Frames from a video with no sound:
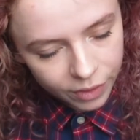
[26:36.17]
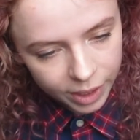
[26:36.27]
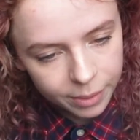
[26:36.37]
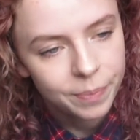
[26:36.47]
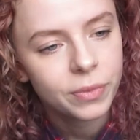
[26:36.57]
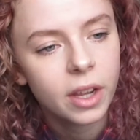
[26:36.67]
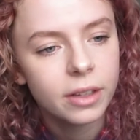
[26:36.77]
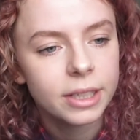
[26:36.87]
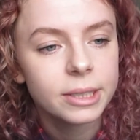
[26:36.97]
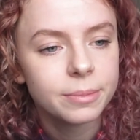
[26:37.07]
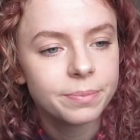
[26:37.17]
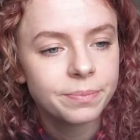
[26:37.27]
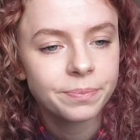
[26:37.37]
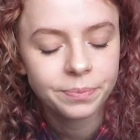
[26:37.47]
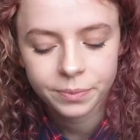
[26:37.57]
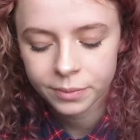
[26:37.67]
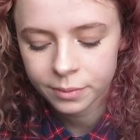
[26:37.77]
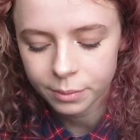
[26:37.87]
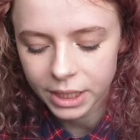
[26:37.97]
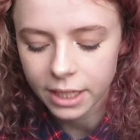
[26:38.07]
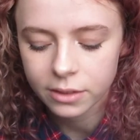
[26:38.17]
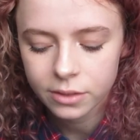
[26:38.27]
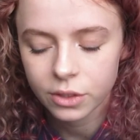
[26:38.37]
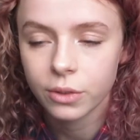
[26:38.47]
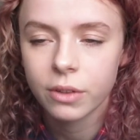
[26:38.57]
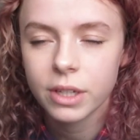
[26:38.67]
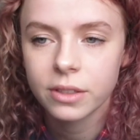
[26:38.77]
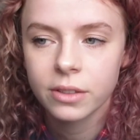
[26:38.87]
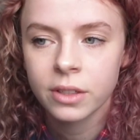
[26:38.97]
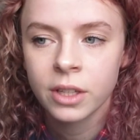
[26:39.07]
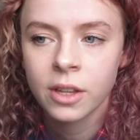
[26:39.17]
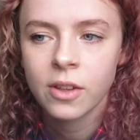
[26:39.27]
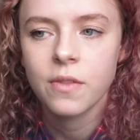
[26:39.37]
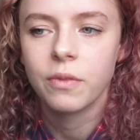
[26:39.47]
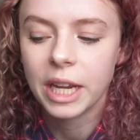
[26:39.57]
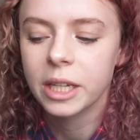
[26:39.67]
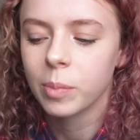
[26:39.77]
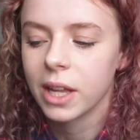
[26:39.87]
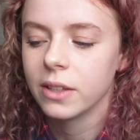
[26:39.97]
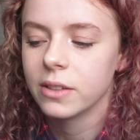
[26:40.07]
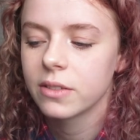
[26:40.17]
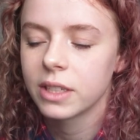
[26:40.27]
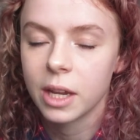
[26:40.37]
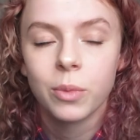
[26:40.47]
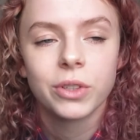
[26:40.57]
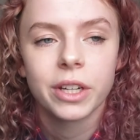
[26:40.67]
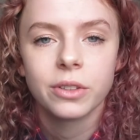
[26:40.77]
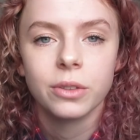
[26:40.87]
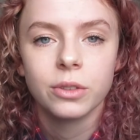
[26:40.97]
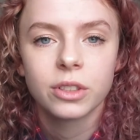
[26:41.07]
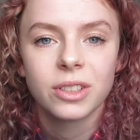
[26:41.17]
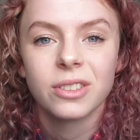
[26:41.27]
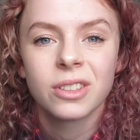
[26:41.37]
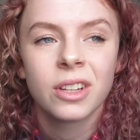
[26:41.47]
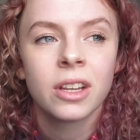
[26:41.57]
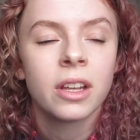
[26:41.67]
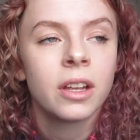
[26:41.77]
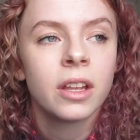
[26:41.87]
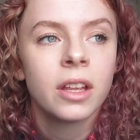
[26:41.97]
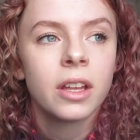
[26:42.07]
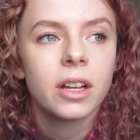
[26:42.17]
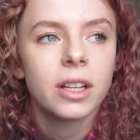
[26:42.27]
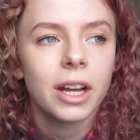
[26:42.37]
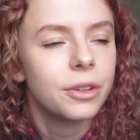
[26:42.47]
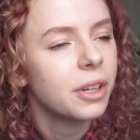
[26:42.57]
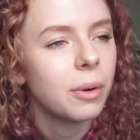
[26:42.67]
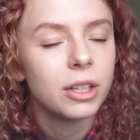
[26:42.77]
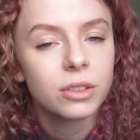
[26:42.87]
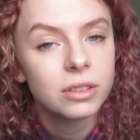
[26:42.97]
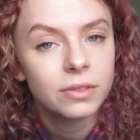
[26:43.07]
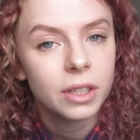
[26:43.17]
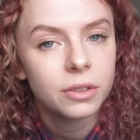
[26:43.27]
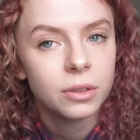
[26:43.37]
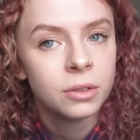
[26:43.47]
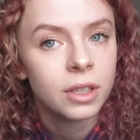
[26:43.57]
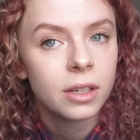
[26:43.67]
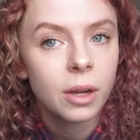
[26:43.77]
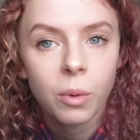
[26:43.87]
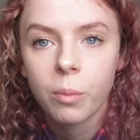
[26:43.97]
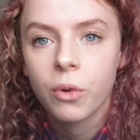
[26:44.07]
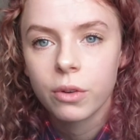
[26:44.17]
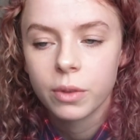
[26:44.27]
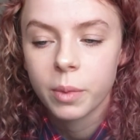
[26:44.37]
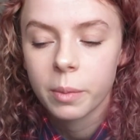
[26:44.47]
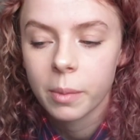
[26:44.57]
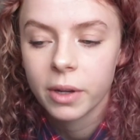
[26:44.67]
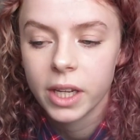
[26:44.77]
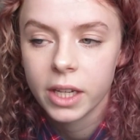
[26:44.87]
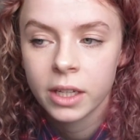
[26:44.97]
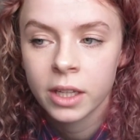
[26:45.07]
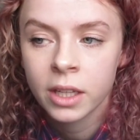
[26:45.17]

of thing. Um, but yeah, so there is vague plans to get more tattoos because I don't know, I just love tattoos and I want more of them on my body